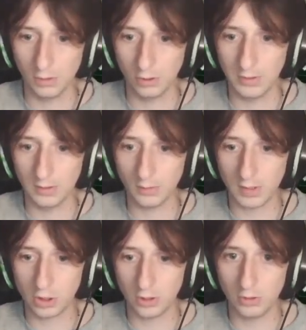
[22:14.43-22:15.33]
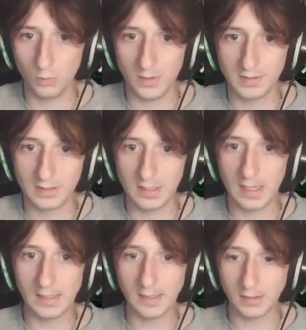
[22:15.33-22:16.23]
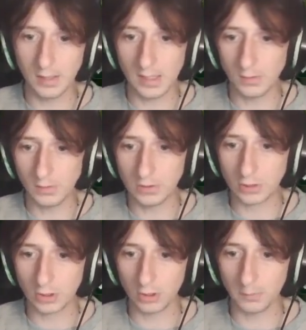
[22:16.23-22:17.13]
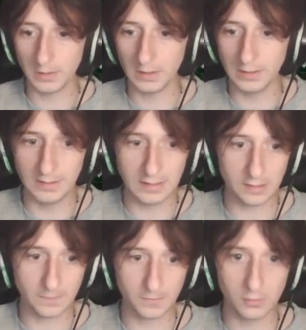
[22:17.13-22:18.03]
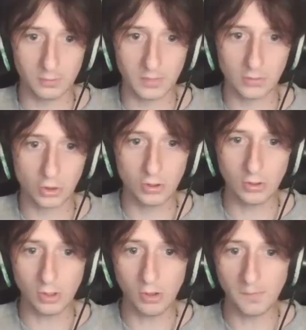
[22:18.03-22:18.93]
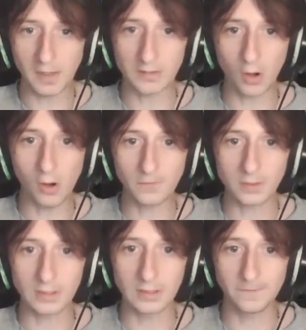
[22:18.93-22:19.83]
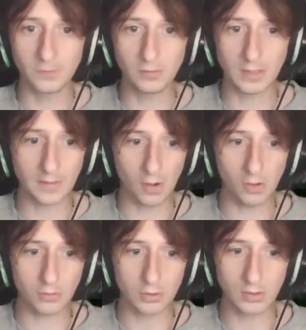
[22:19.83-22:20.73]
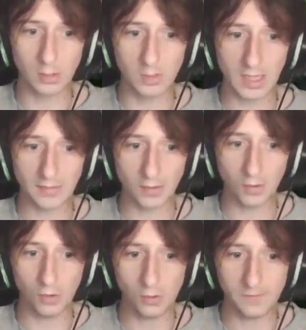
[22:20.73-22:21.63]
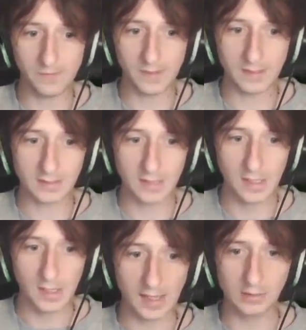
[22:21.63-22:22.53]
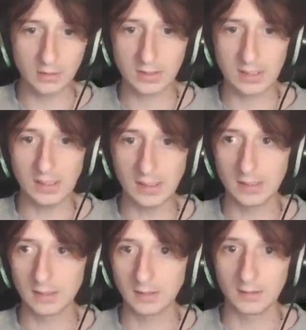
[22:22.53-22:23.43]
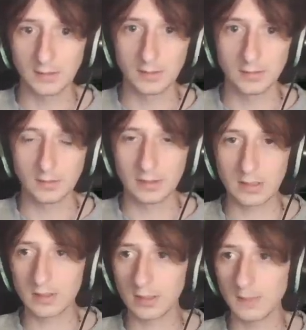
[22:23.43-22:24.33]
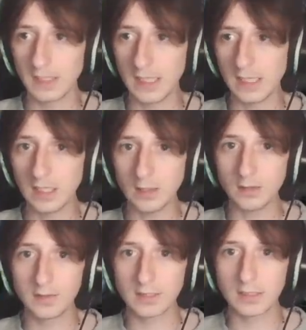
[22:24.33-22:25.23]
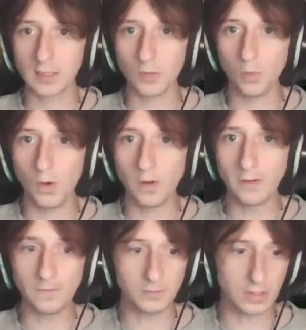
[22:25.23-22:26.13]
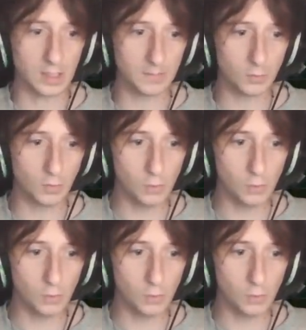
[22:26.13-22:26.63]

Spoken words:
Early aggression wins the day. Now we just completely gather food. Ensure your combat is off. Just leave food gather on. You can now gather all of this. And you see the tide's coming in. This is wonderful timing.